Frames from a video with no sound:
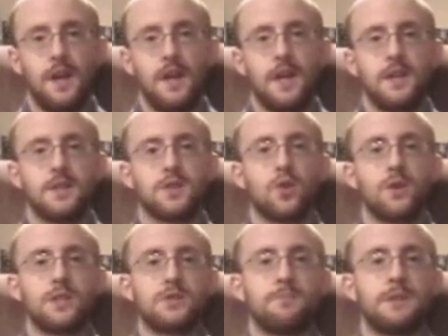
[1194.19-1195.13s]
is
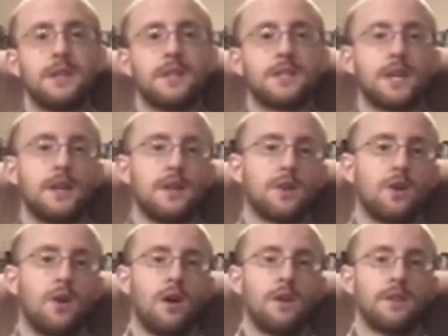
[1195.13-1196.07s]
going to be a take
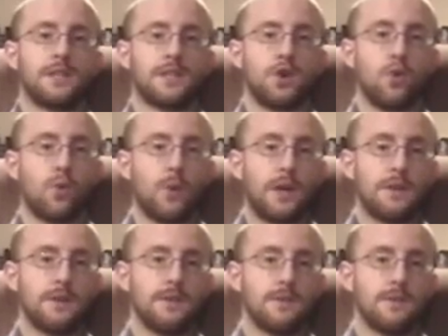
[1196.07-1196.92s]
on The Snow Queen,